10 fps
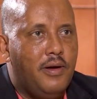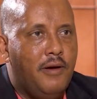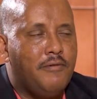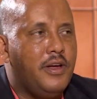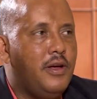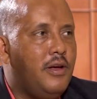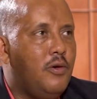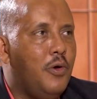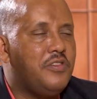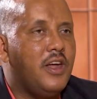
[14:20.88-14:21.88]
Every
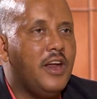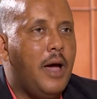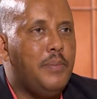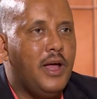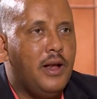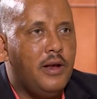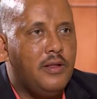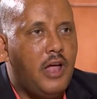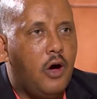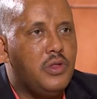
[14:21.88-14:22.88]
Western capital
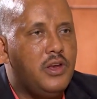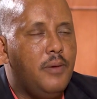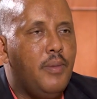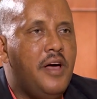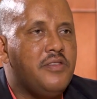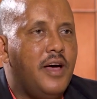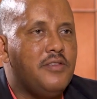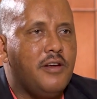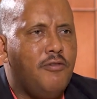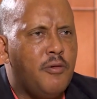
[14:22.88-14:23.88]
touted him as, as
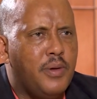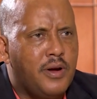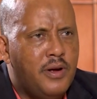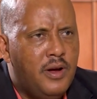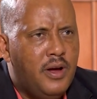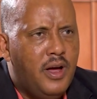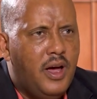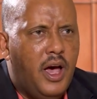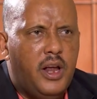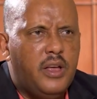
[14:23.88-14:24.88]
a reformer.
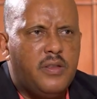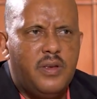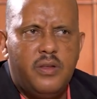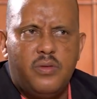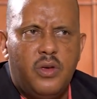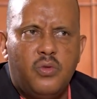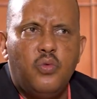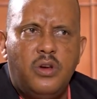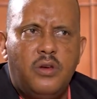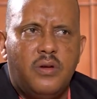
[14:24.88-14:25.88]
And it, it, it
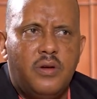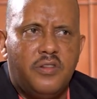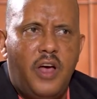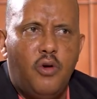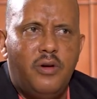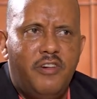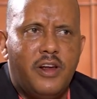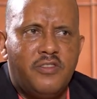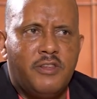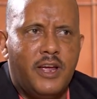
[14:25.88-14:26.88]
would sound
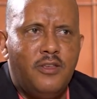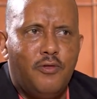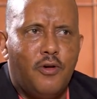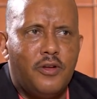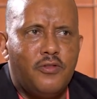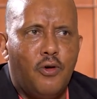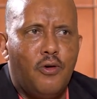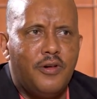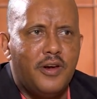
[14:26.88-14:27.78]
very strange for a so called